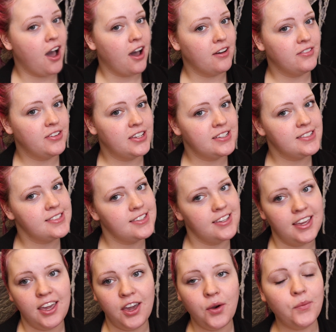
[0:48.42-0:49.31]

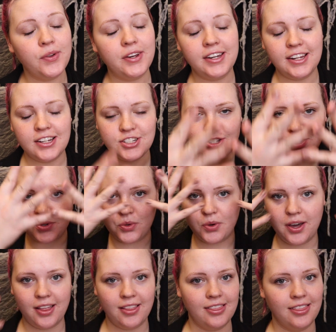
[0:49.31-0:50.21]
obviously we need
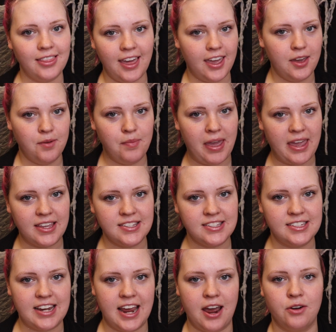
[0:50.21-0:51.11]
to lay a
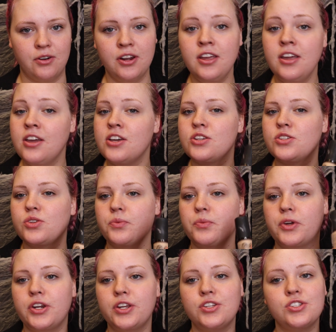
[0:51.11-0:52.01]
base down, so
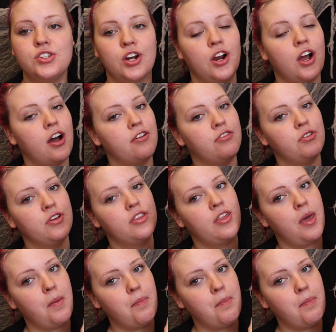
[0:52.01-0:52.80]
I'm gonna start off with